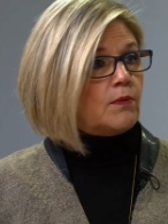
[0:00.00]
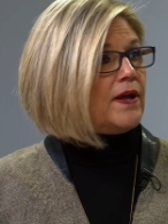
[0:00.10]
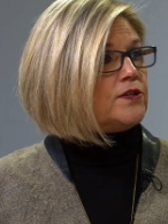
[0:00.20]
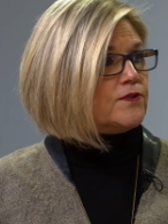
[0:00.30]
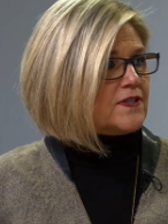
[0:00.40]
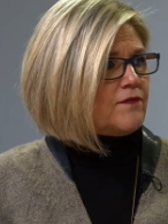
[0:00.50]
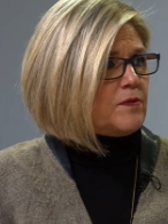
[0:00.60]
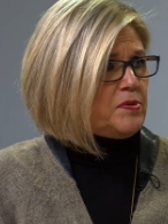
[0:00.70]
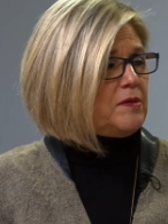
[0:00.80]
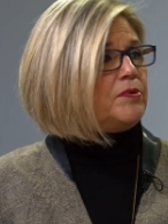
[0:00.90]
renters, of the
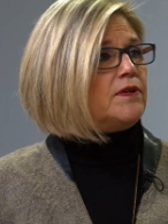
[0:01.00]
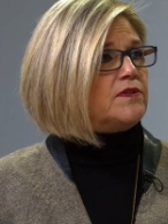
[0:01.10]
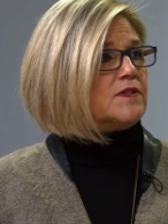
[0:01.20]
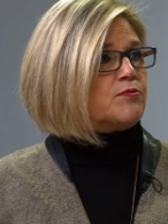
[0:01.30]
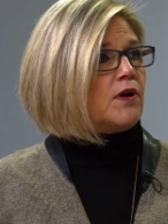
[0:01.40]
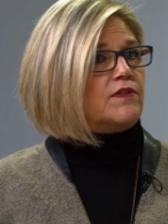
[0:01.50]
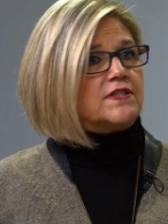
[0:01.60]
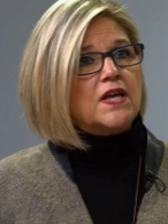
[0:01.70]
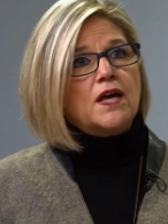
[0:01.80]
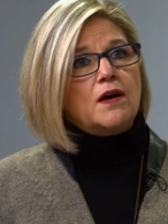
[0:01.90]
people of this province.
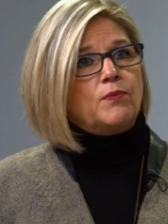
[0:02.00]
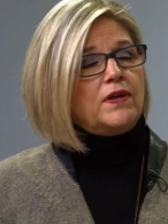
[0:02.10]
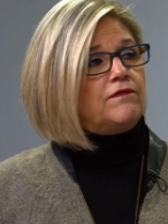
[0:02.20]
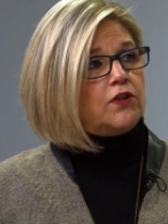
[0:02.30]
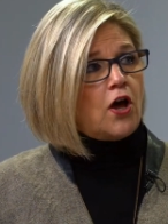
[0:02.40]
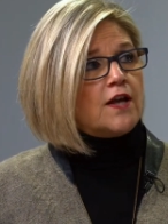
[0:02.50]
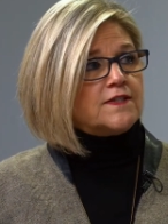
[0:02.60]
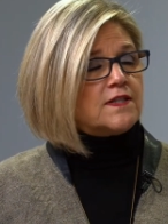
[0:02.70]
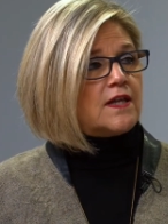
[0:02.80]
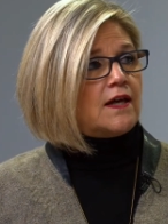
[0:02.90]
Uh, we've
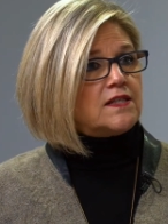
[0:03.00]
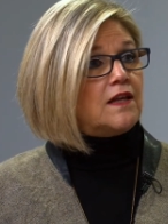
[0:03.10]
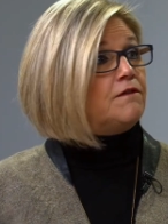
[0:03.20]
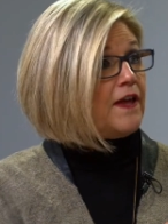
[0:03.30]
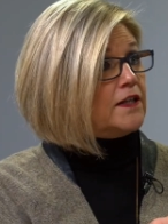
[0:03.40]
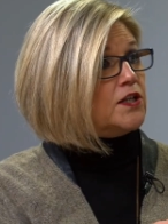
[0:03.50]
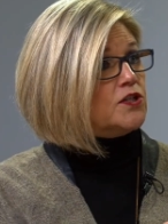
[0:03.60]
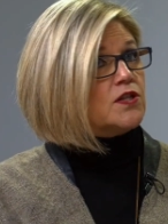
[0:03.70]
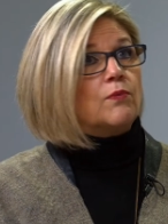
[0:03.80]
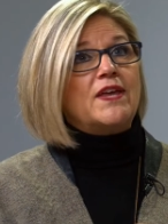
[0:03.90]
lost that advantage
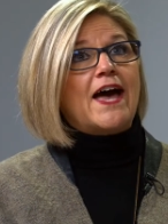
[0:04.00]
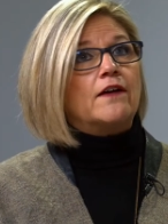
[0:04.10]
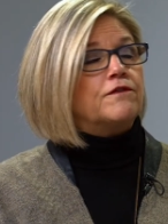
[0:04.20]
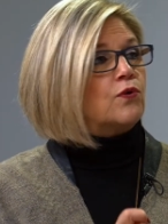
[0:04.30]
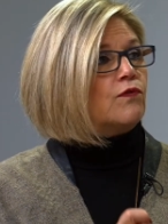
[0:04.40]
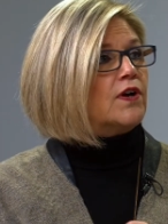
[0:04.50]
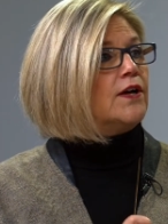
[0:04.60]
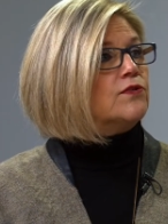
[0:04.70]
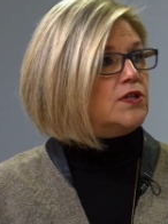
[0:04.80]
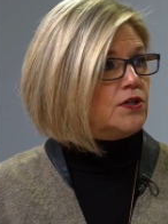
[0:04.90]
that we had for over
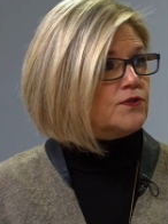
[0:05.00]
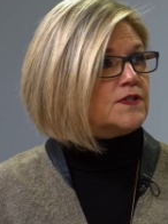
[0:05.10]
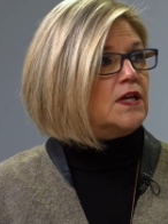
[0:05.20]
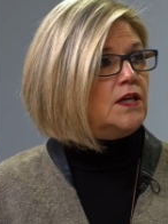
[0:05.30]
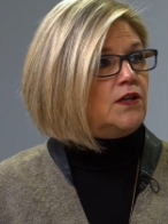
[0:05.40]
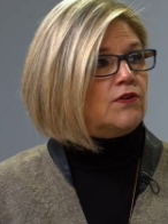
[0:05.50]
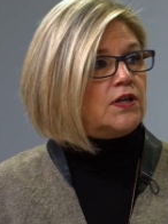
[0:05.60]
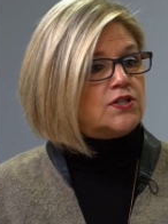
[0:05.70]
100 years well, here in you,